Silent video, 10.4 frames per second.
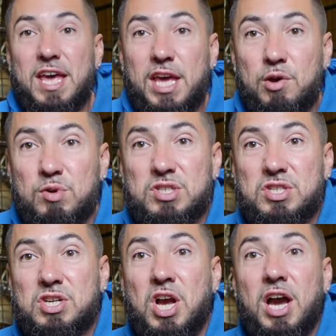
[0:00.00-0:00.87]
it was
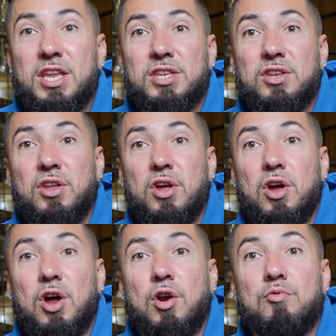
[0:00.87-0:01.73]
cutting
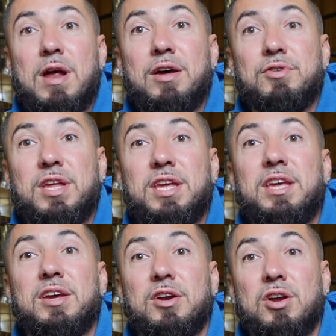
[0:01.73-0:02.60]
around the
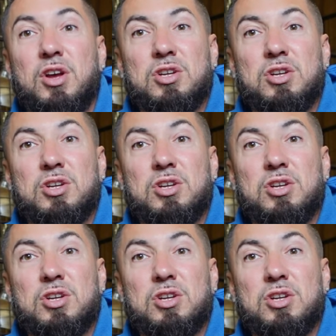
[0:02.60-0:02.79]
ear.